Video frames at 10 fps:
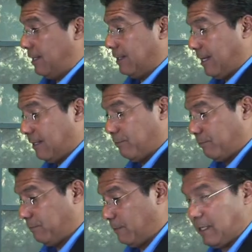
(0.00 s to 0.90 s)
A lot
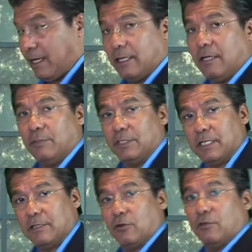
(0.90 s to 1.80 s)
of companies
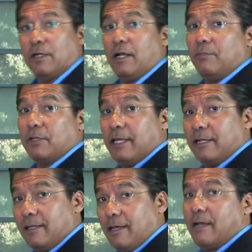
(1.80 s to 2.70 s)
out there overcomplicate a
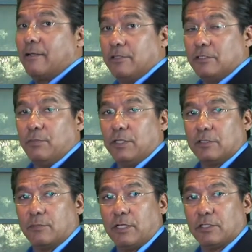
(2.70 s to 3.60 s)
lot of this bid
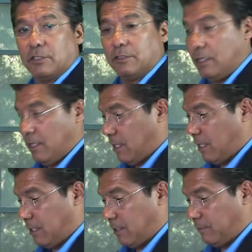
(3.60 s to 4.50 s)
inspection
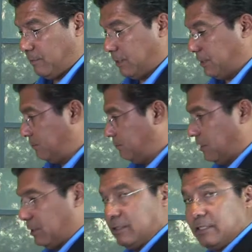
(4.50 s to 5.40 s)

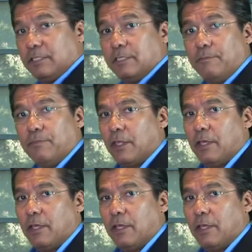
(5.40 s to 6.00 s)
system.